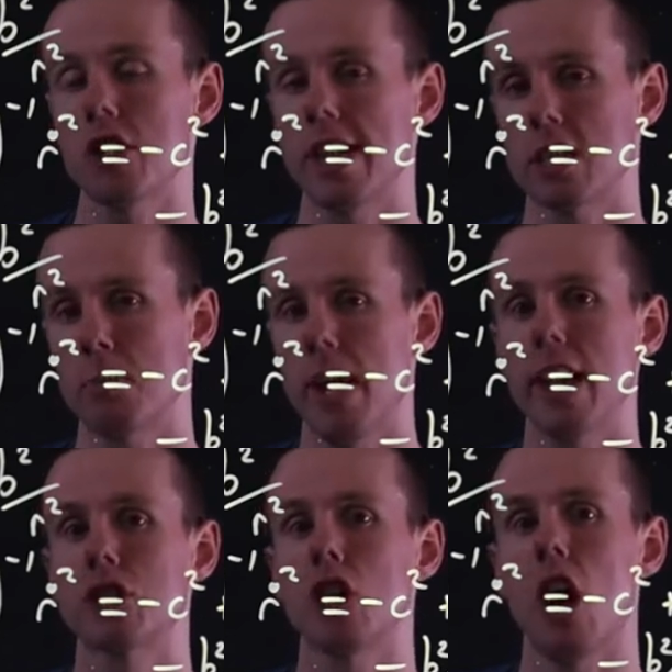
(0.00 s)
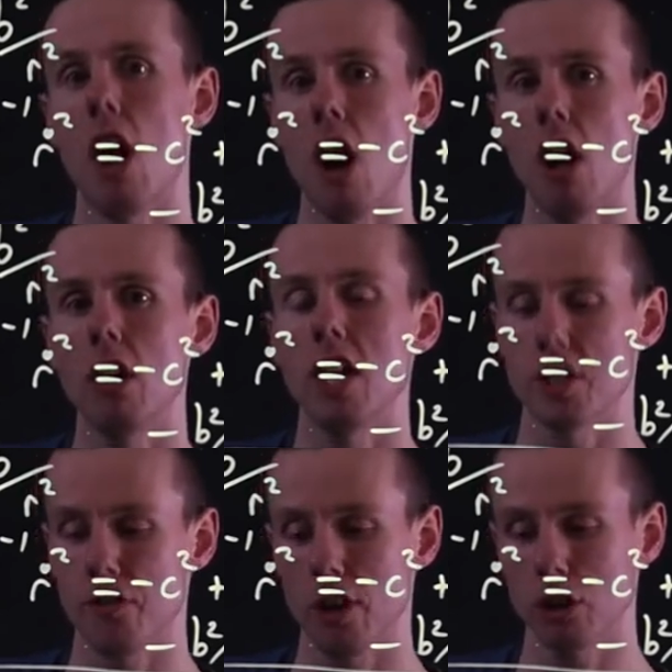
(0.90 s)
express r as
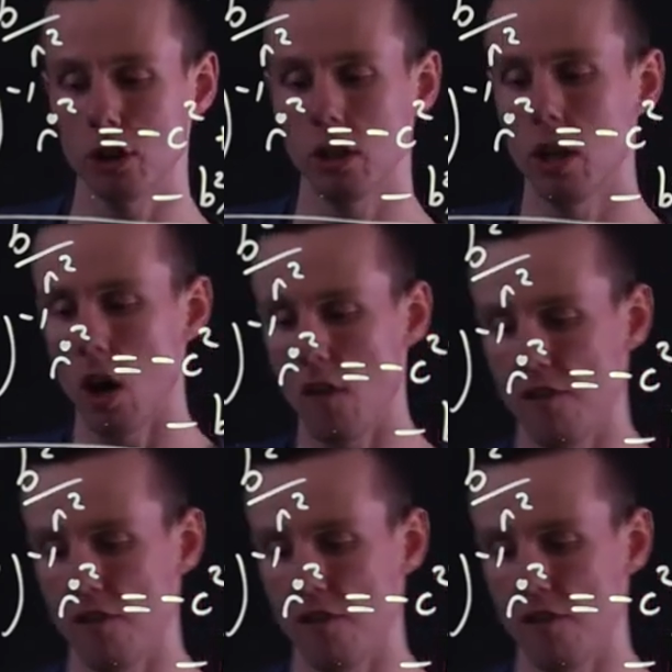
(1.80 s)
a function of